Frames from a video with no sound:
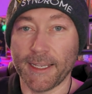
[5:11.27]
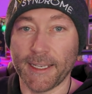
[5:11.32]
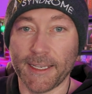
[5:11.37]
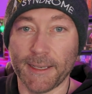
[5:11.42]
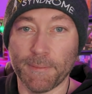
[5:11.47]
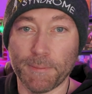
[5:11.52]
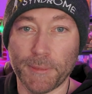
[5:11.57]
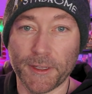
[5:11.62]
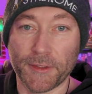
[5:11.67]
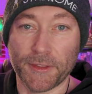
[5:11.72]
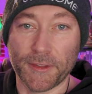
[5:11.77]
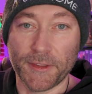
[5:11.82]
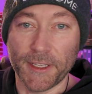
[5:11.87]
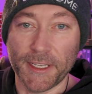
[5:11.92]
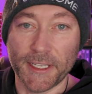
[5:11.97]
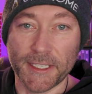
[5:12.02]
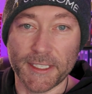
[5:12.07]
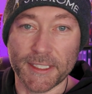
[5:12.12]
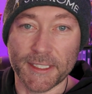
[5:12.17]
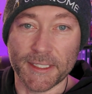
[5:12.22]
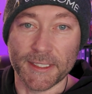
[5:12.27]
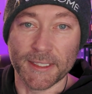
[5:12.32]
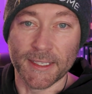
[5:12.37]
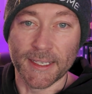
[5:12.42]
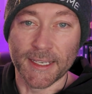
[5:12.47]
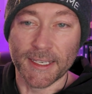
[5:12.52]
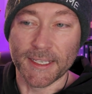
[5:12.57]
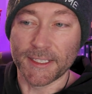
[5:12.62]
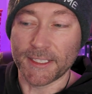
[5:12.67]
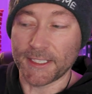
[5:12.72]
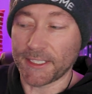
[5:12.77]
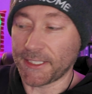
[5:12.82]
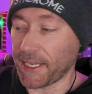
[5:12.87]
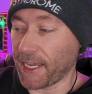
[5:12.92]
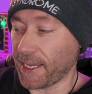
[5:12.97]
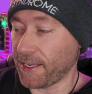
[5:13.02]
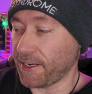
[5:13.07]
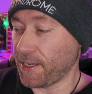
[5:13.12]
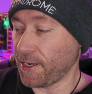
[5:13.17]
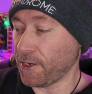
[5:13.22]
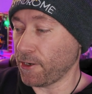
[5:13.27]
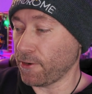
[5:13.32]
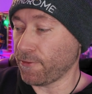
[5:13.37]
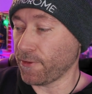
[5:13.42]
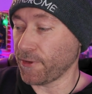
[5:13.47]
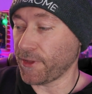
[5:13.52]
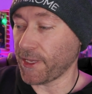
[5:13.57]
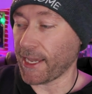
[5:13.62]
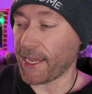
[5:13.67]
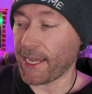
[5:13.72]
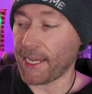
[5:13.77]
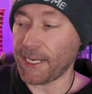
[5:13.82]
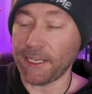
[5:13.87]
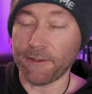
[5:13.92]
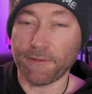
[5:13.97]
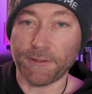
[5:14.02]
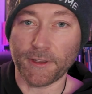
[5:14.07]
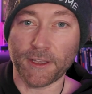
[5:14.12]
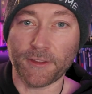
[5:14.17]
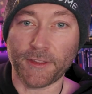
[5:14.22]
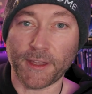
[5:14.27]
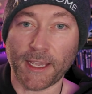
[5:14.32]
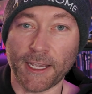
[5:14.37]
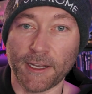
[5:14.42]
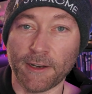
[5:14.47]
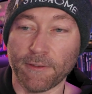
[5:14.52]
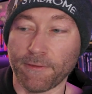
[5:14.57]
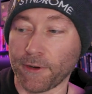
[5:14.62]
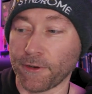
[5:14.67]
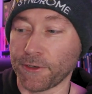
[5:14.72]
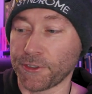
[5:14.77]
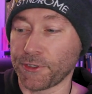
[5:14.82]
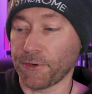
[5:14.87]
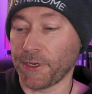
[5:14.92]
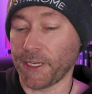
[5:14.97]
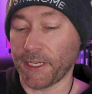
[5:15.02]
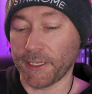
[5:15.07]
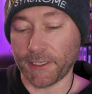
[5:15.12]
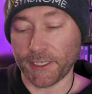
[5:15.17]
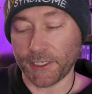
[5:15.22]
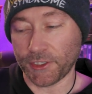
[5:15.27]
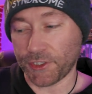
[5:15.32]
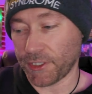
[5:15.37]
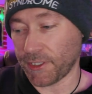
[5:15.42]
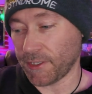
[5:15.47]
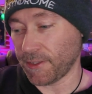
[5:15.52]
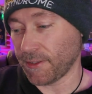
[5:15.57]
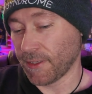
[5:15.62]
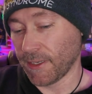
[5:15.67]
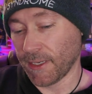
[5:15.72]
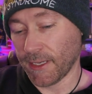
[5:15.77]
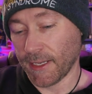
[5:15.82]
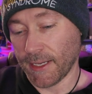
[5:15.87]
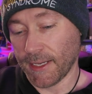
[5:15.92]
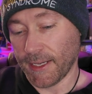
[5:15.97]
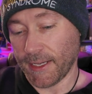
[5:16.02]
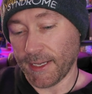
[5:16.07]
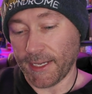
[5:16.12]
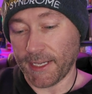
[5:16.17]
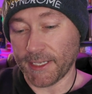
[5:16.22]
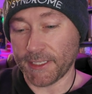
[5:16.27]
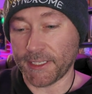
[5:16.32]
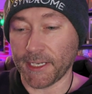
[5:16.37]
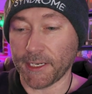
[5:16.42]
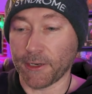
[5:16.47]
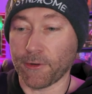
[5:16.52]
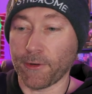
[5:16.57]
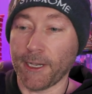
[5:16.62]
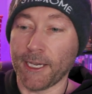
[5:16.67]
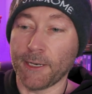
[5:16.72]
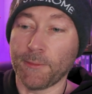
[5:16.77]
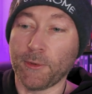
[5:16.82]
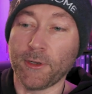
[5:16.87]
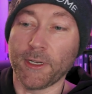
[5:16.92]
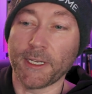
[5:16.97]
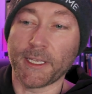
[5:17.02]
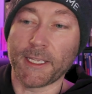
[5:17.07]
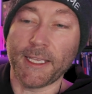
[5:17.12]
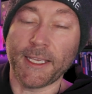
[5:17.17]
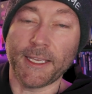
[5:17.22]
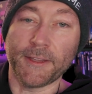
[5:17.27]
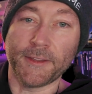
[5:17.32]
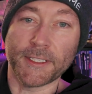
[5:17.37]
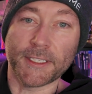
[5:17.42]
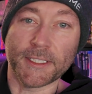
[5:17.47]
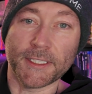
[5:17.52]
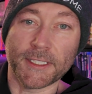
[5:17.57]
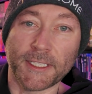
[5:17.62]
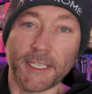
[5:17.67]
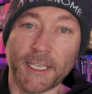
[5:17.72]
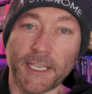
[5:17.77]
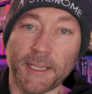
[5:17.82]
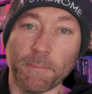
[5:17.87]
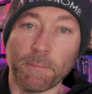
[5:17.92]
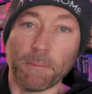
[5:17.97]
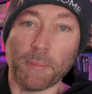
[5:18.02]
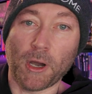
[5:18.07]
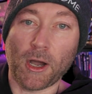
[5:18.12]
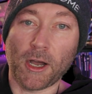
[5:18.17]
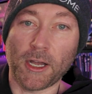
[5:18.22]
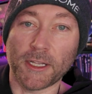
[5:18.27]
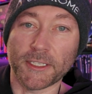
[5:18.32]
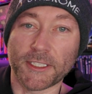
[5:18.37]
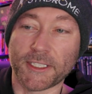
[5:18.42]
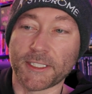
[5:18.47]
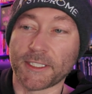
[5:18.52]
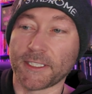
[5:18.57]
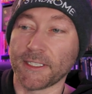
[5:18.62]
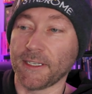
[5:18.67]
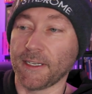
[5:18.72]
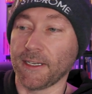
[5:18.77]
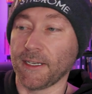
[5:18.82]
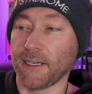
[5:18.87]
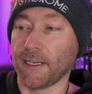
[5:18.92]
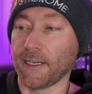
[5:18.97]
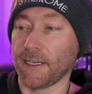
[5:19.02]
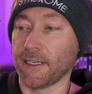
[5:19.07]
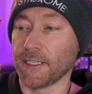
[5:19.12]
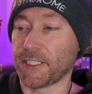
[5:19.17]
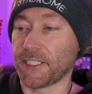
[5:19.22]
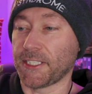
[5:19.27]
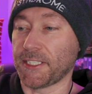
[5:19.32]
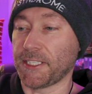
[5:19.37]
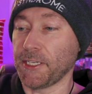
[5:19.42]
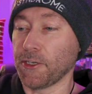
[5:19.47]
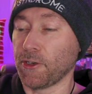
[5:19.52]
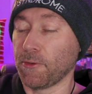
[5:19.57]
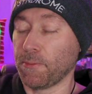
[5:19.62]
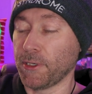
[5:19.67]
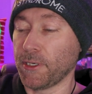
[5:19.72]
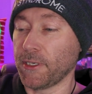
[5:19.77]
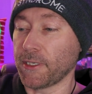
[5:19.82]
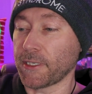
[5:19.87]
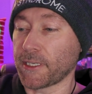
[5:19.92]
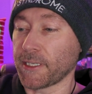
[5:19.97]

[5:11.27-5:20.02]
but this set here for the 85th anniversary edition is incredible. Again, this is an embossed steelbook.